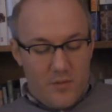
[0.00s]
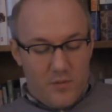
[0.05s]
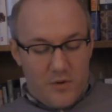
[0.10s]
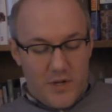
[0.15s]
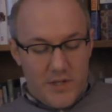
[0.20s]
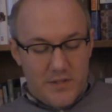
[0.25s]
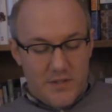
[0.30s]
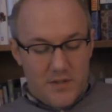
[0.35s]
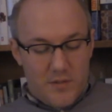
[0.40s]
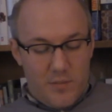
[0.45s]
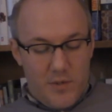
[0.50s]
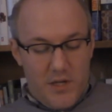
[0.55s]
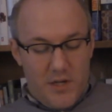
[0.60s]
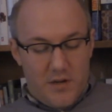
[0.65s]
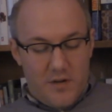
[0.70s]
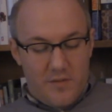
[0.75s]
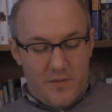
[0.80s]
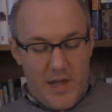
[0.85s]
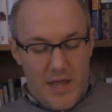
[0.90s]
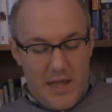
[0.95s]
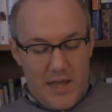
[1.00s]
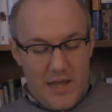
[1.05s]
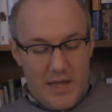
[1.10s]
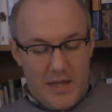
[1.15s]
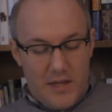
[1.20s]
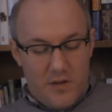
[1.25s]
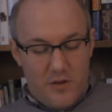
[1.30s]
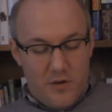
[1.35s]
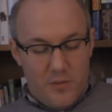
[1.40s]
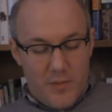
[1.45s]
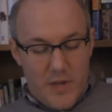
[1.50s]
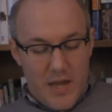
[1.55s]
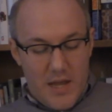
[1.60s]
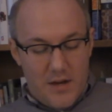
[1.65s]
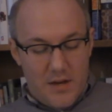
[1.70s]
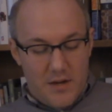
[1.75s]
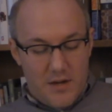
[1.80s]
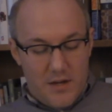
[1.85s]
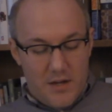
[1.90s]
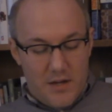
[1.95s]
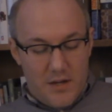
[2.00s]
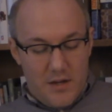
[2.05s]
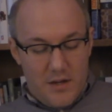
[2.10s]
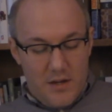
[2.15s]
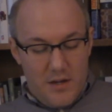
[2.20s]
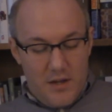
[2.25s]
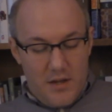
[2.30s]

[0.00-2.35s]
one speak of a humanity?